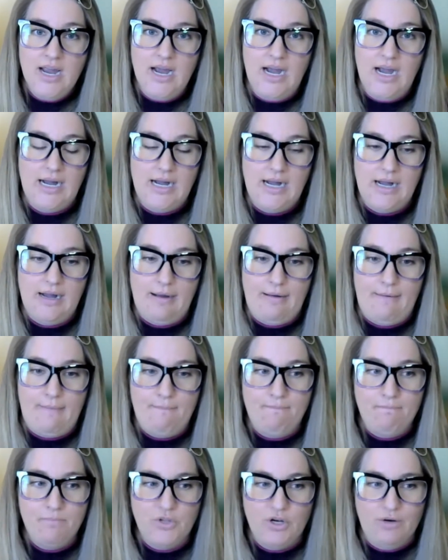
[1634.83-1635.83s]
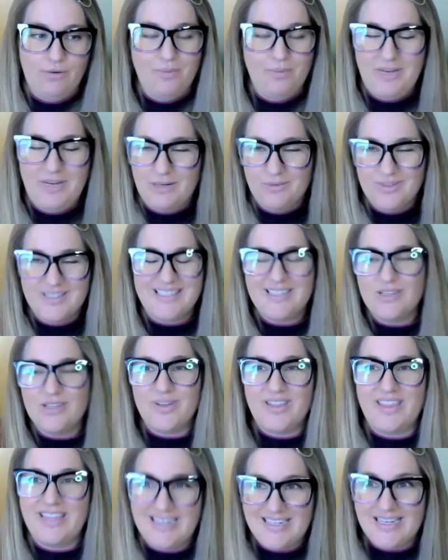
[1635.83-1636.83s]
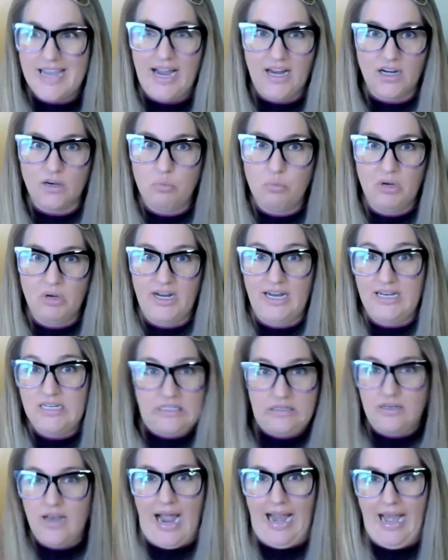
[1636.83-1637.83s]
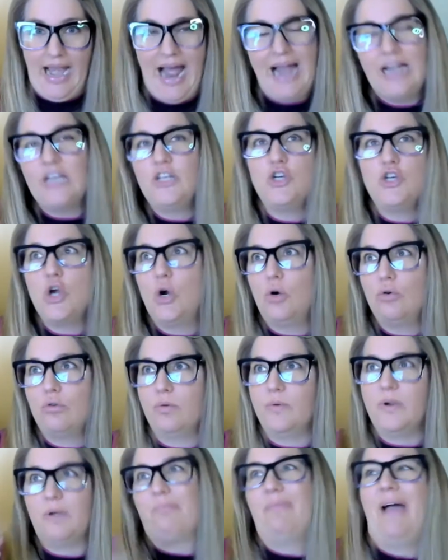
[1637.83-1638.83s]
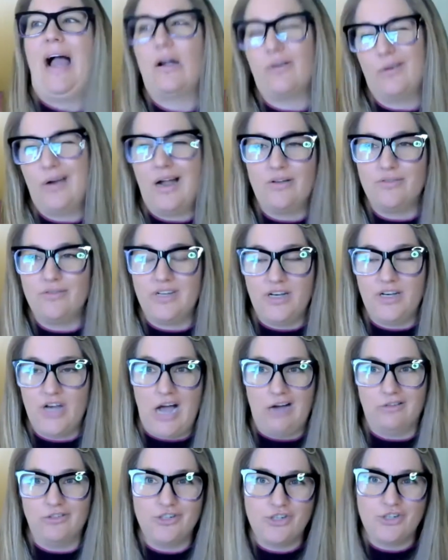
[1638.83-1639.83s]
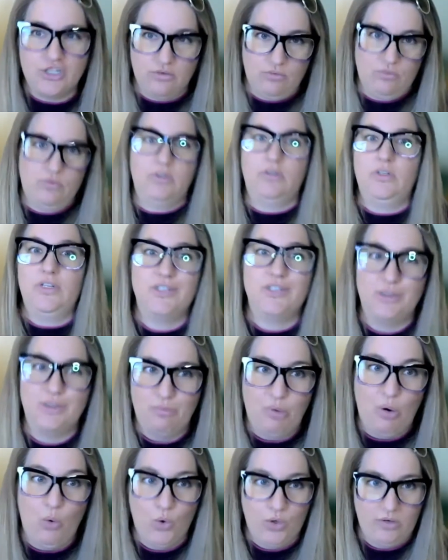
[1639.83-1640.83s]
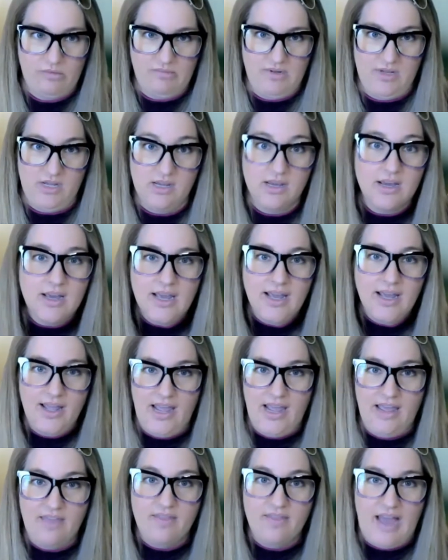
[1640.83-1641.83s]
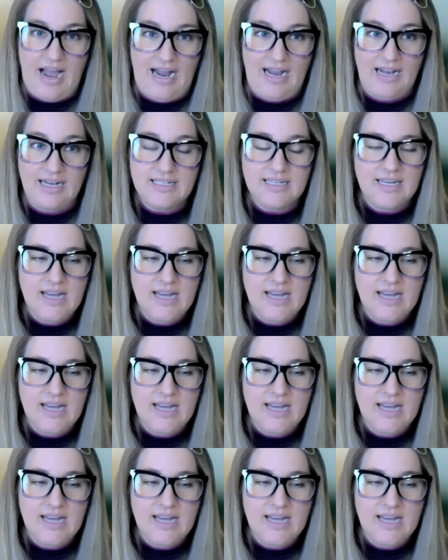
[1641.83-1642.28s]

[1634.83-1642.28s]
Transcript: Um, you know, I mean, it was still within tech, but I, I had no career background and knowledge to really support me in that.